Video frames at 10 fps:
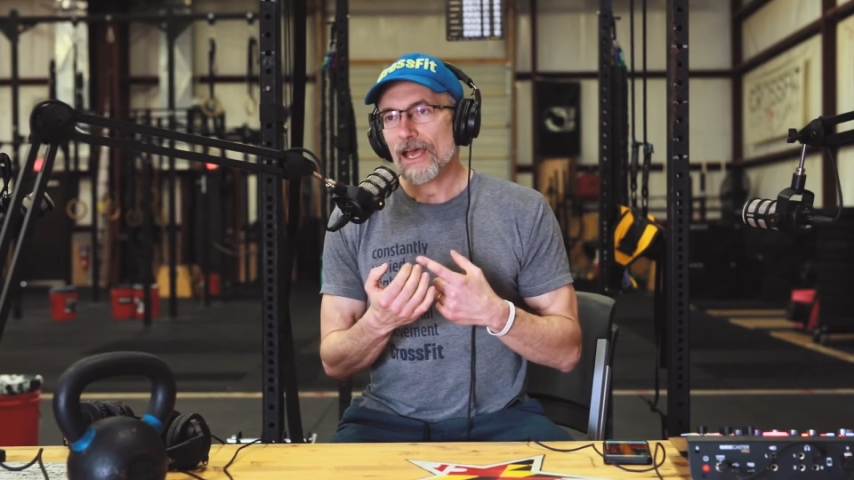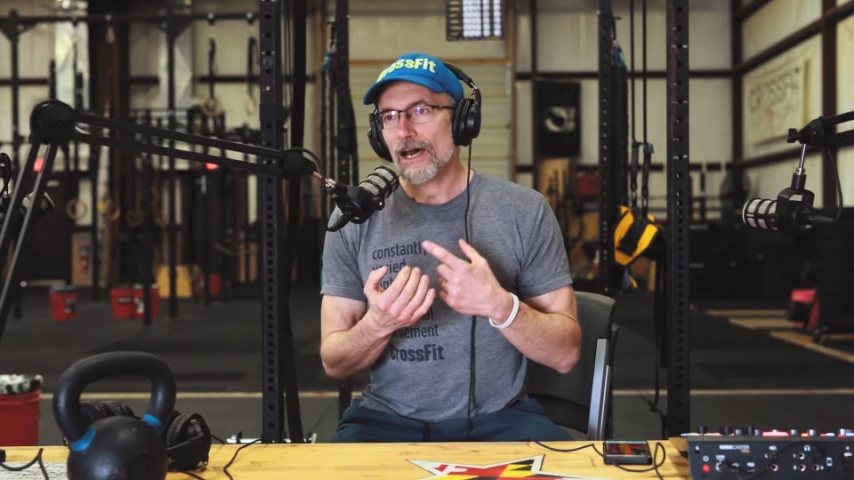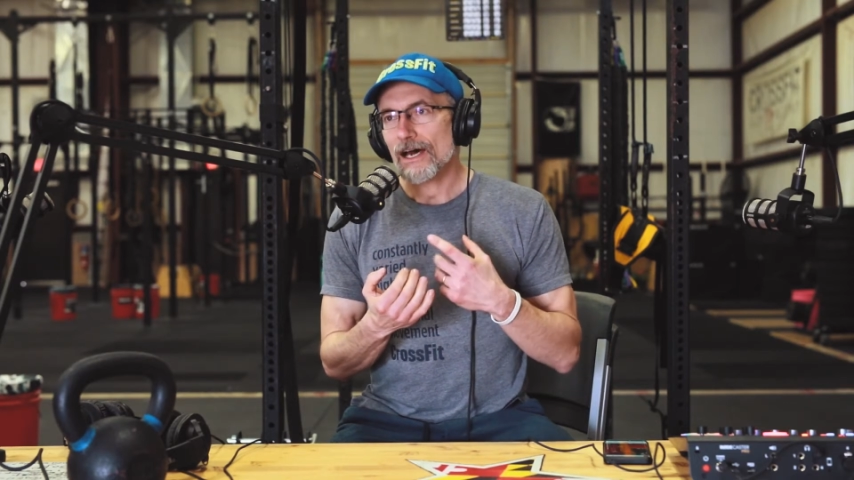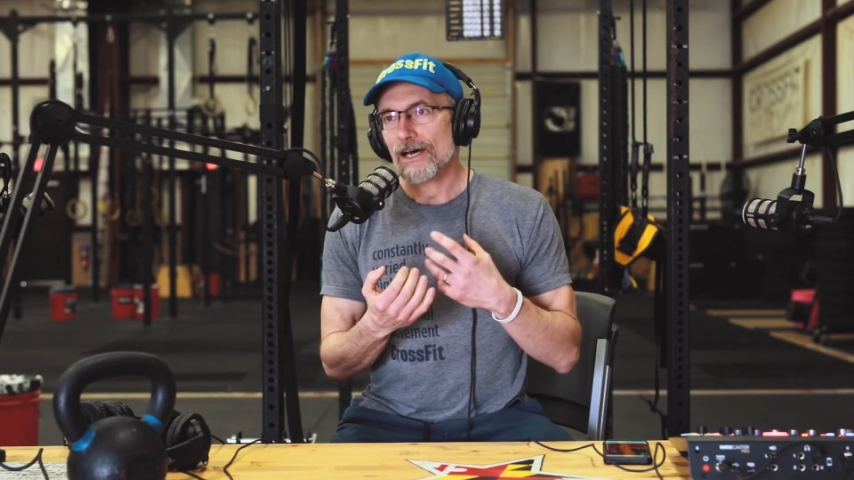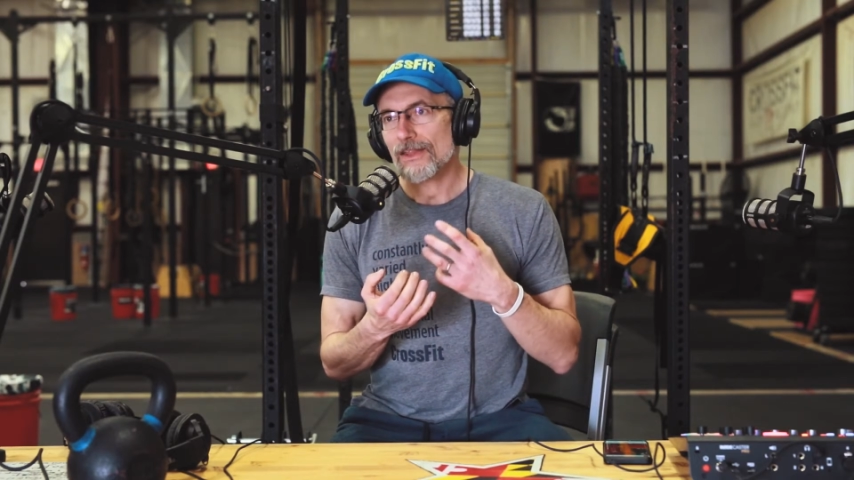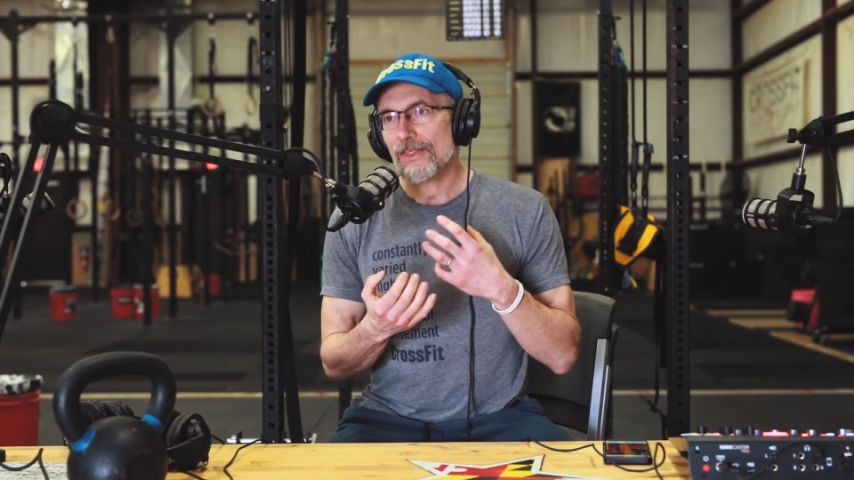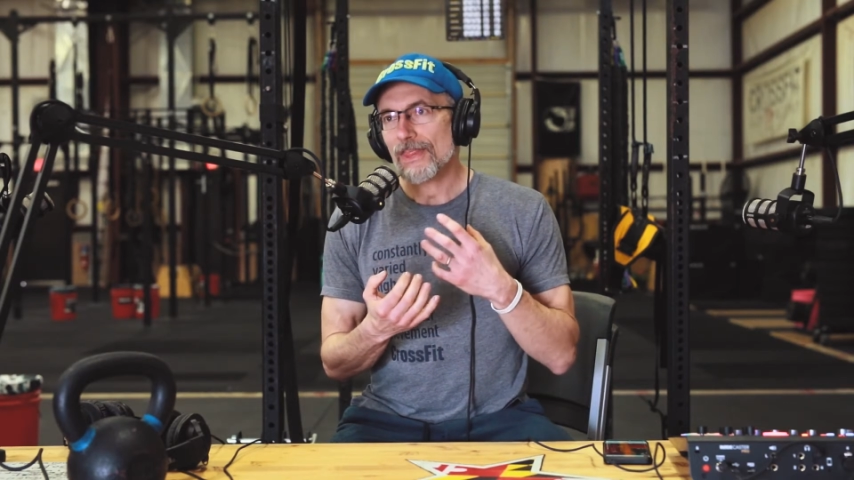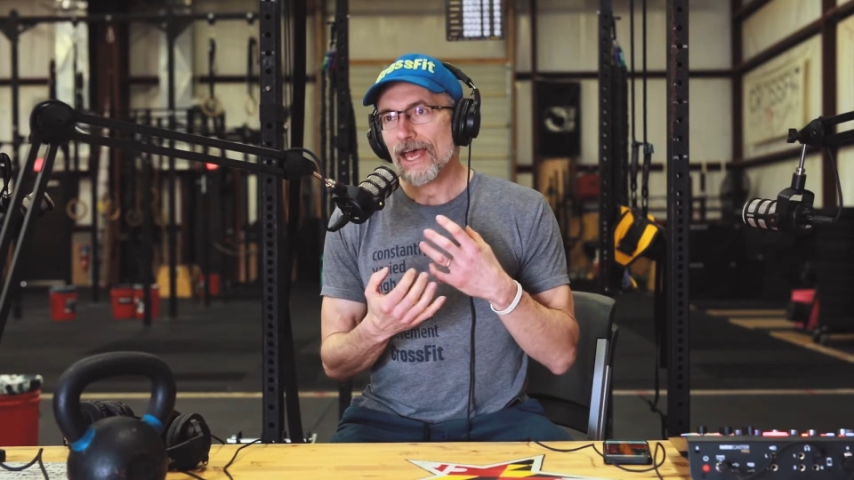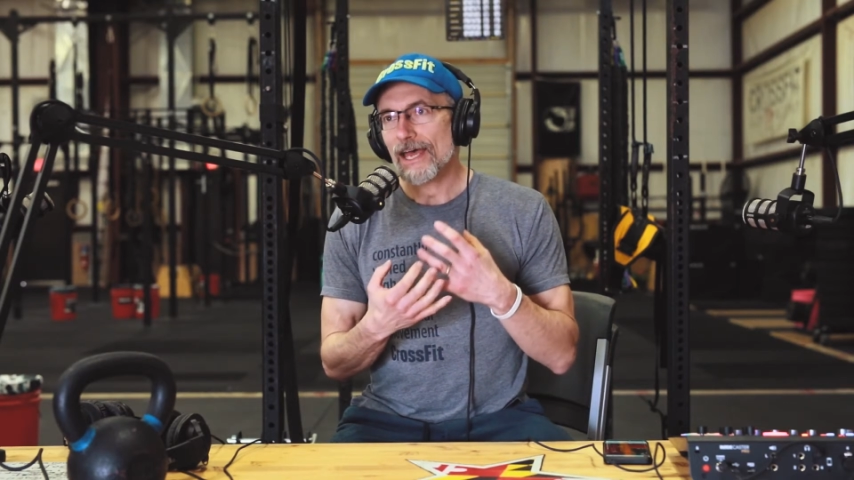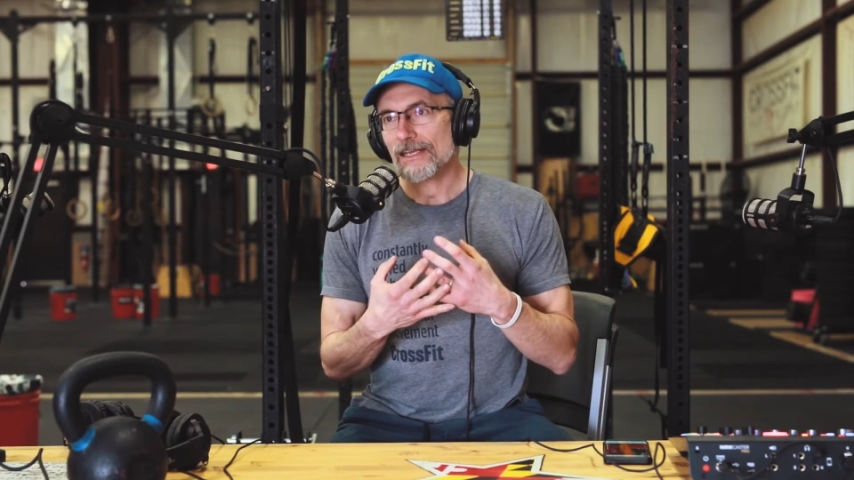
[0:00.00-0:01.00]
uh,
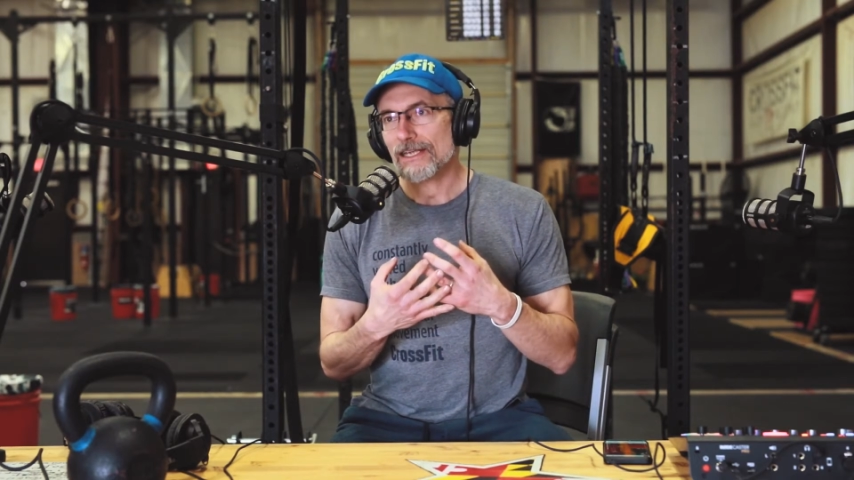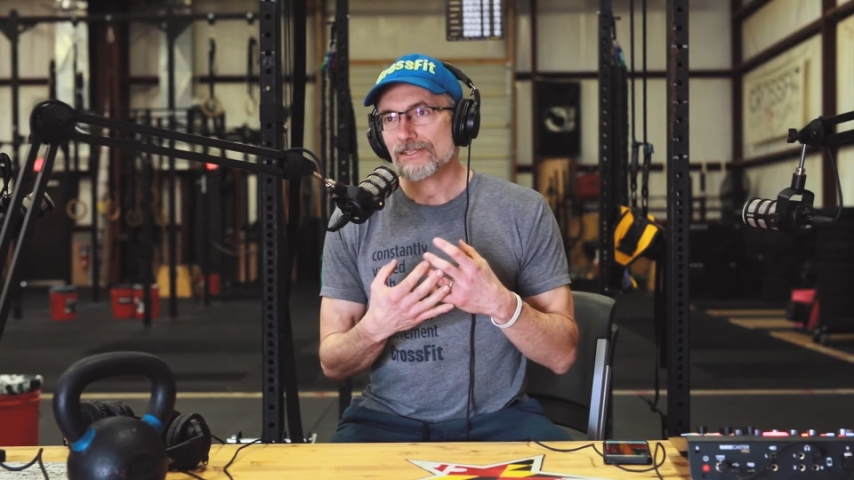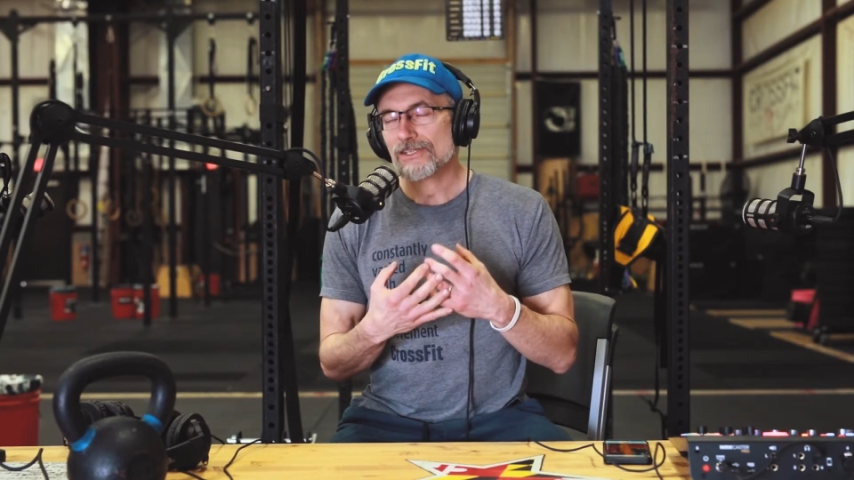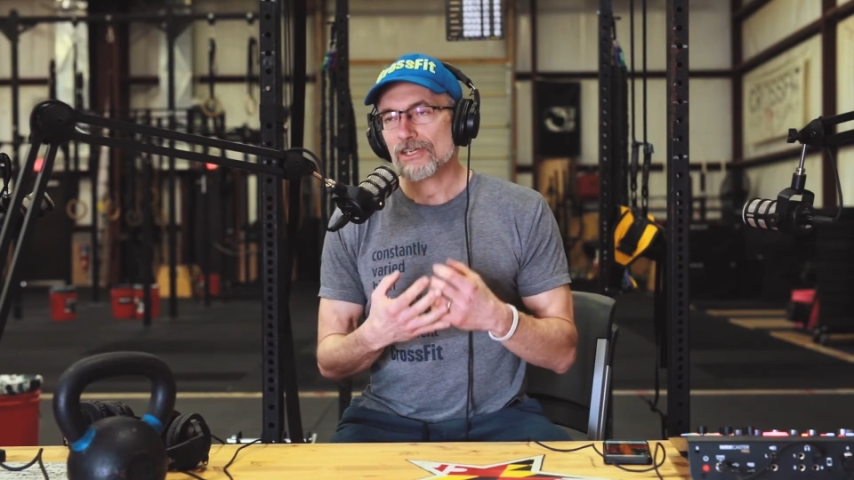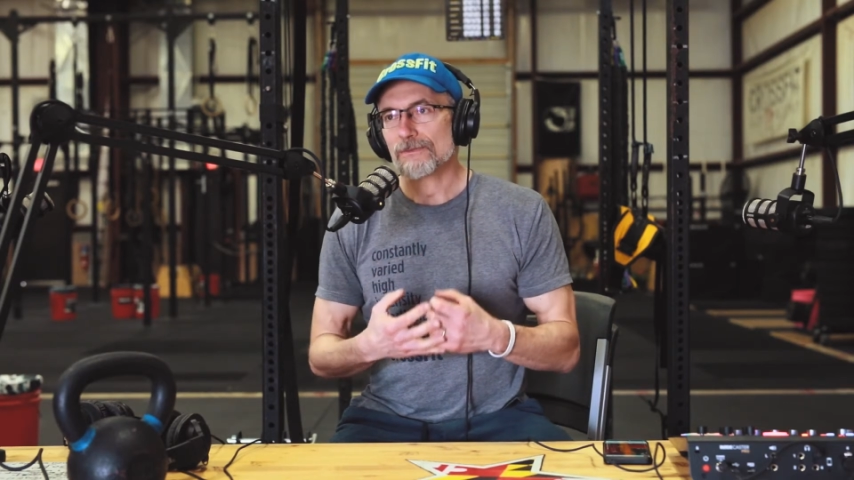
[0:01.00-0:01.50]
that is going